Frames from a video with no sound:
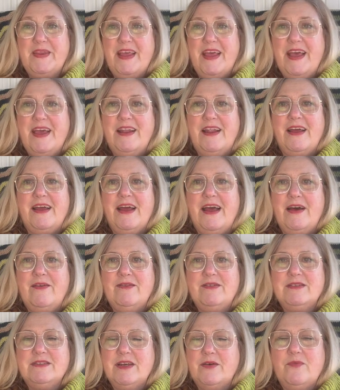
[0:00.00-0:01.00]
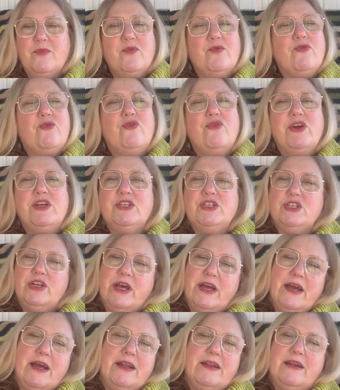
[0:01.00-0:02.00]
And I have some fresh
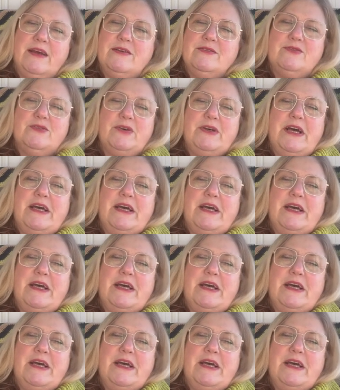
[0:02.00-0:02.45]
air now, so